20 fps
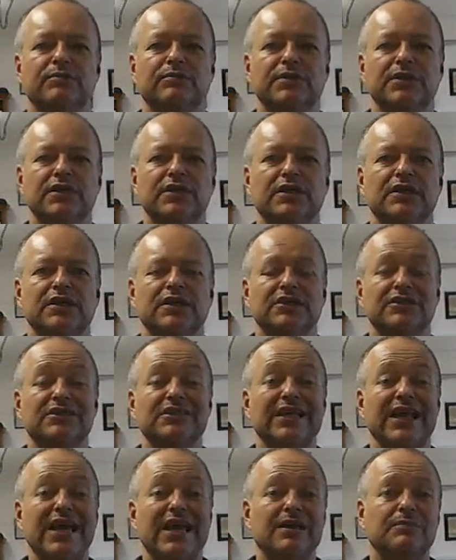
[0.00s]
being
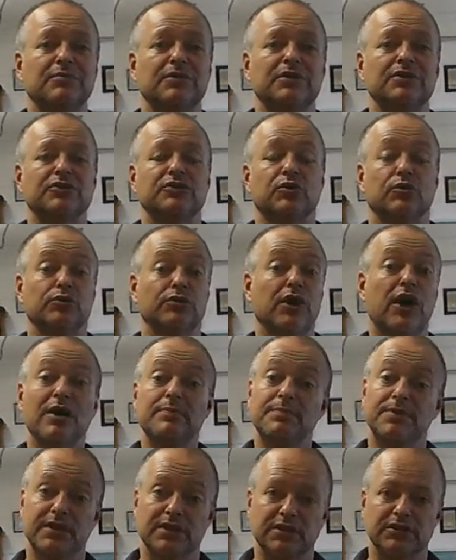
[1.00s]
established or
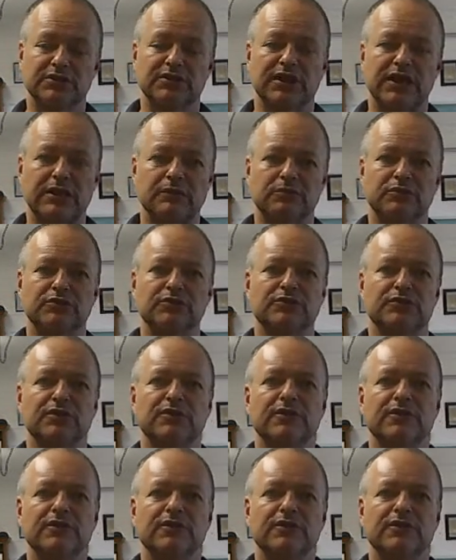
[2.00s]
not being established